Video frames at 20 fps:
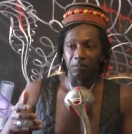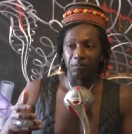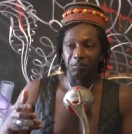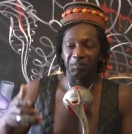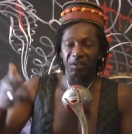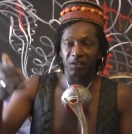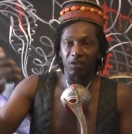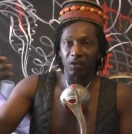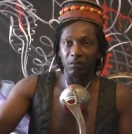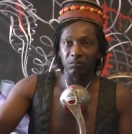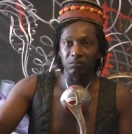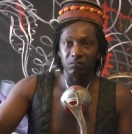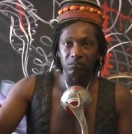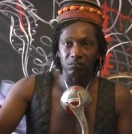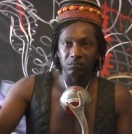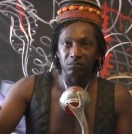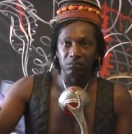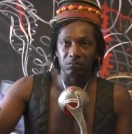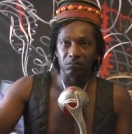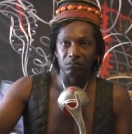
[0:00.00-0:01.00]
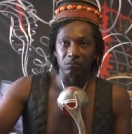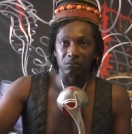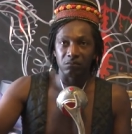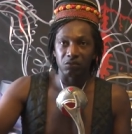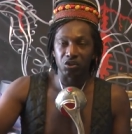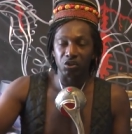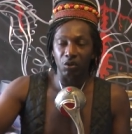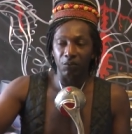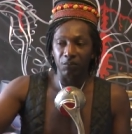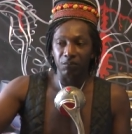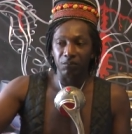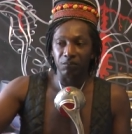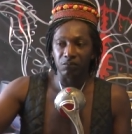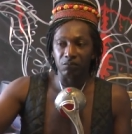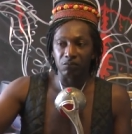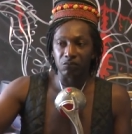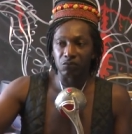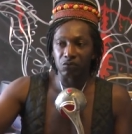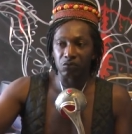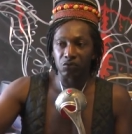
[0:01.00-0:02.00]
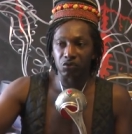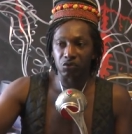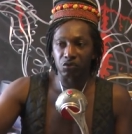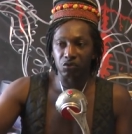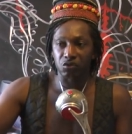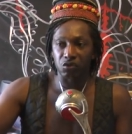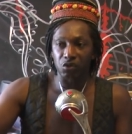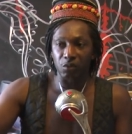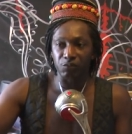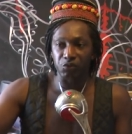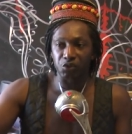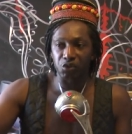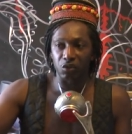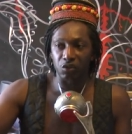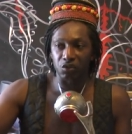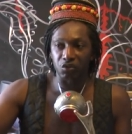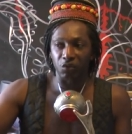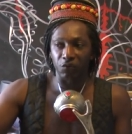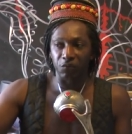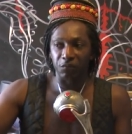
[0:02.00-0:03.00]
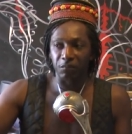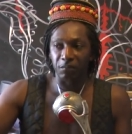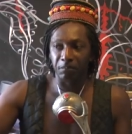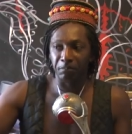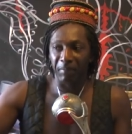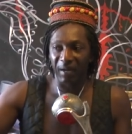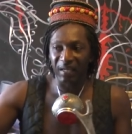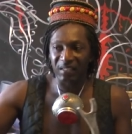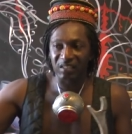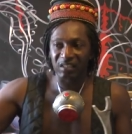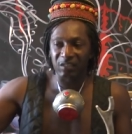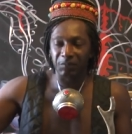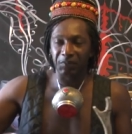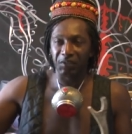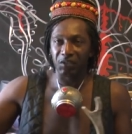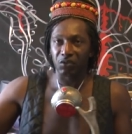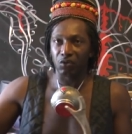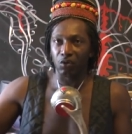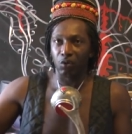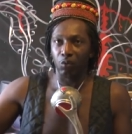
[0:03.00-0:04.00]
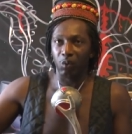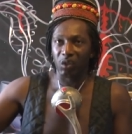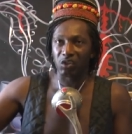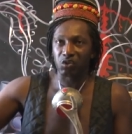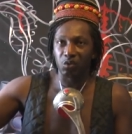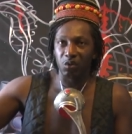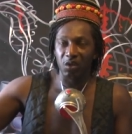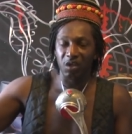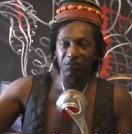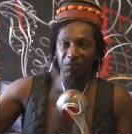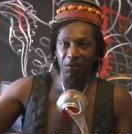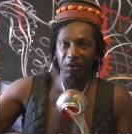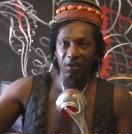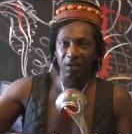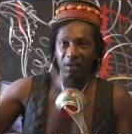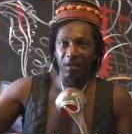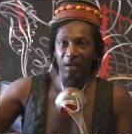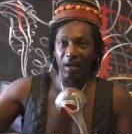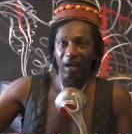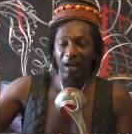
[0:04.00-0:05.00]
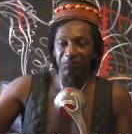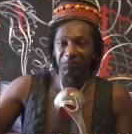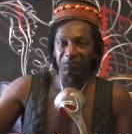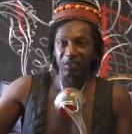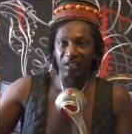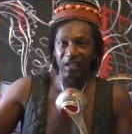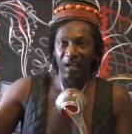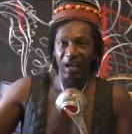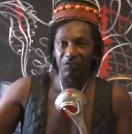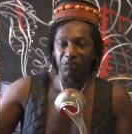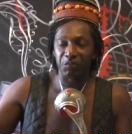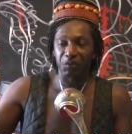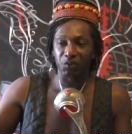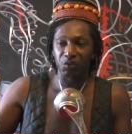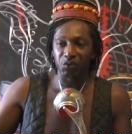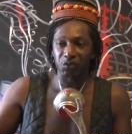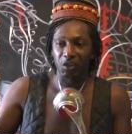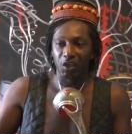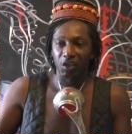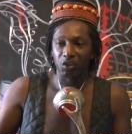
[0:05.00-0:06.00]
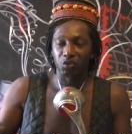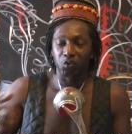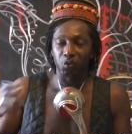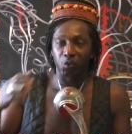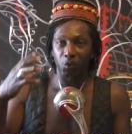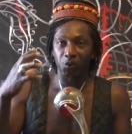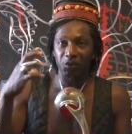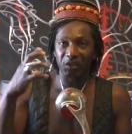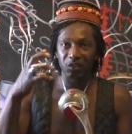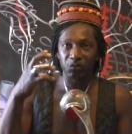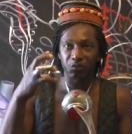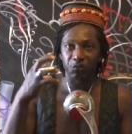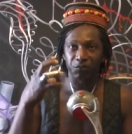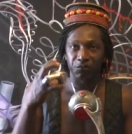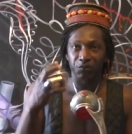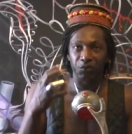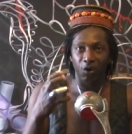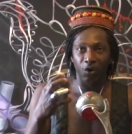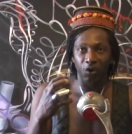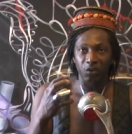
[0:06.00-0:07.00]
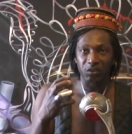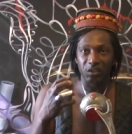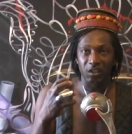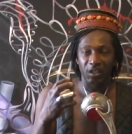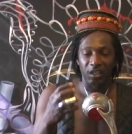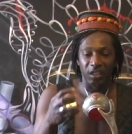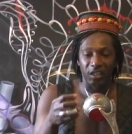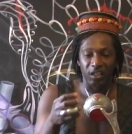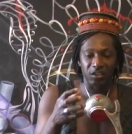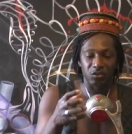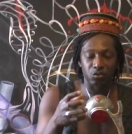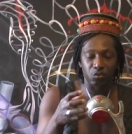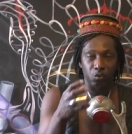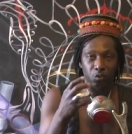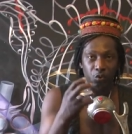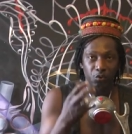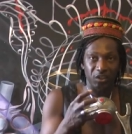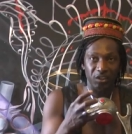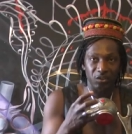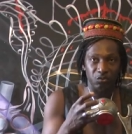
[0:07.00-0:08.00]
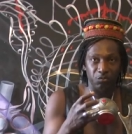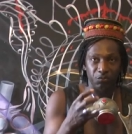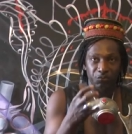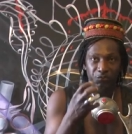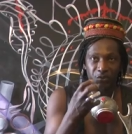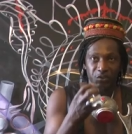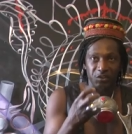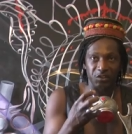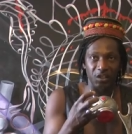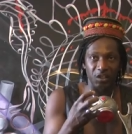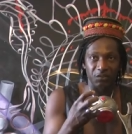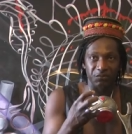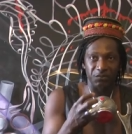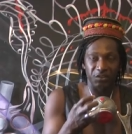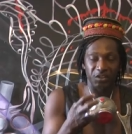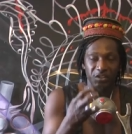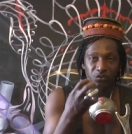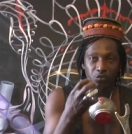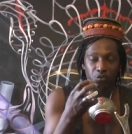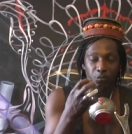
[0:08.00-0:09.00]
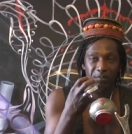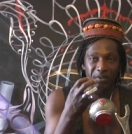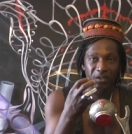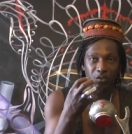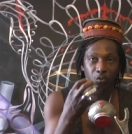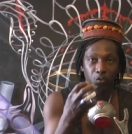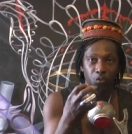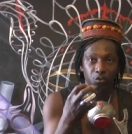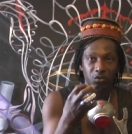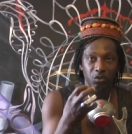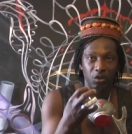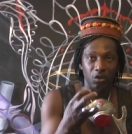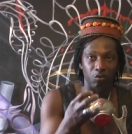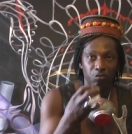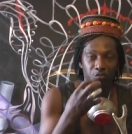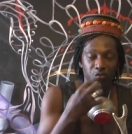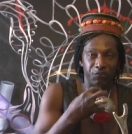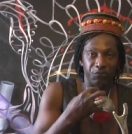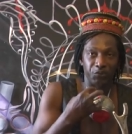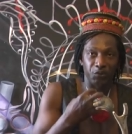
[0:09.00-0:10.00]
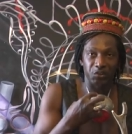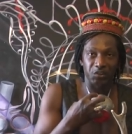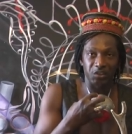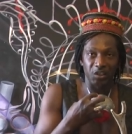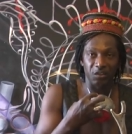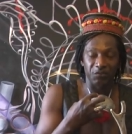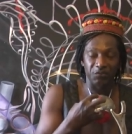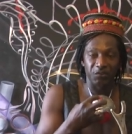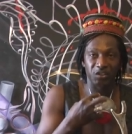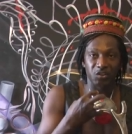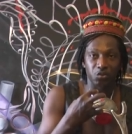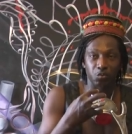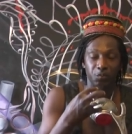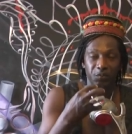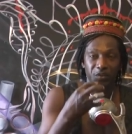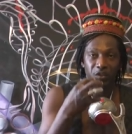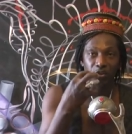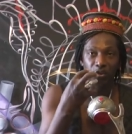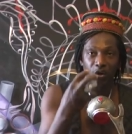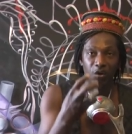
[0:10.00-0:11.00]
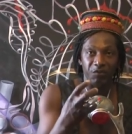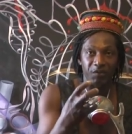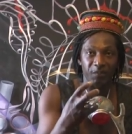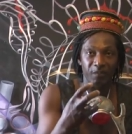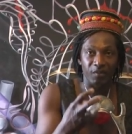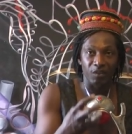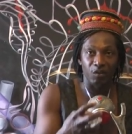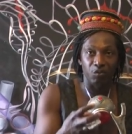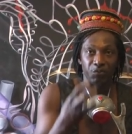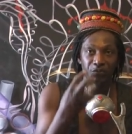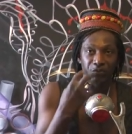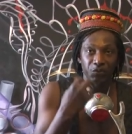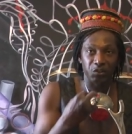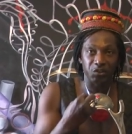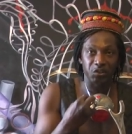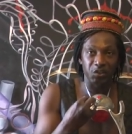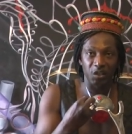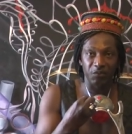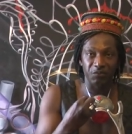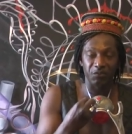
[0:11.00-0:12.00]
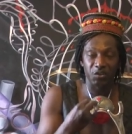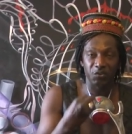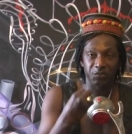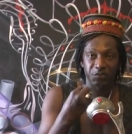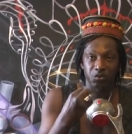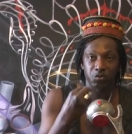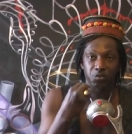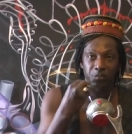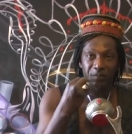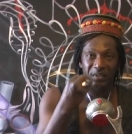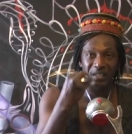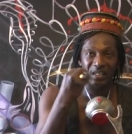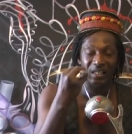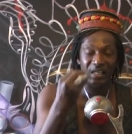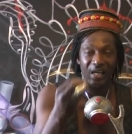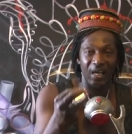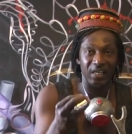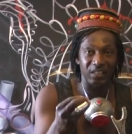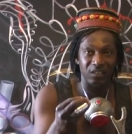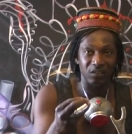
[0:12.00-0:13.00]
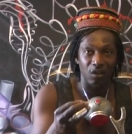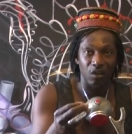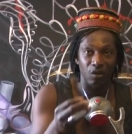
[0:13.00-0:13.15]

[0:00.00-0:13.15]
become some some sort of bad spirit or whatsoever after life. Because to connect with God is to connect with yourself, is to be good with yourself, is to be loving with yourself, is to be kind